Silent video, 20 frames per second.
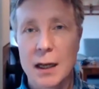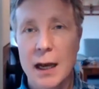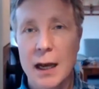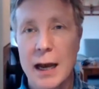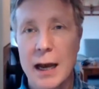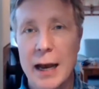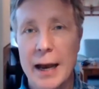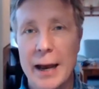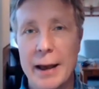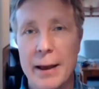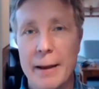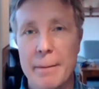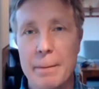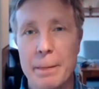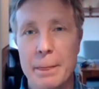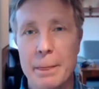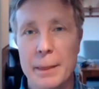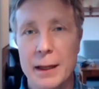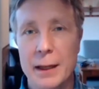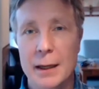
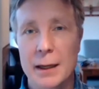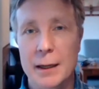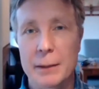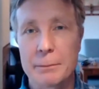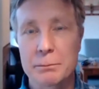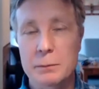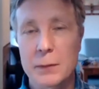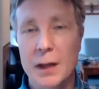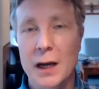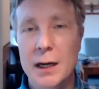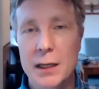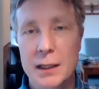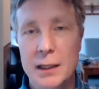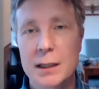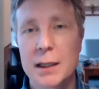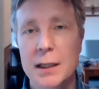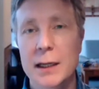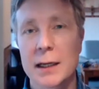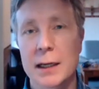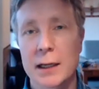I
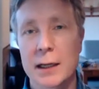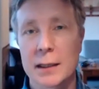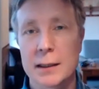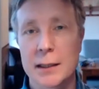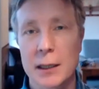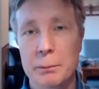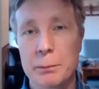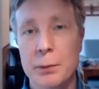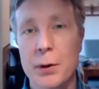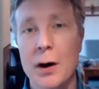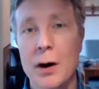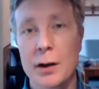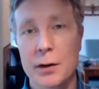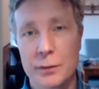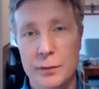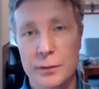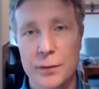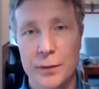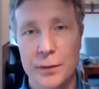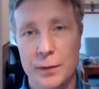think that
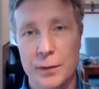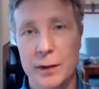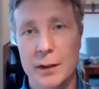part of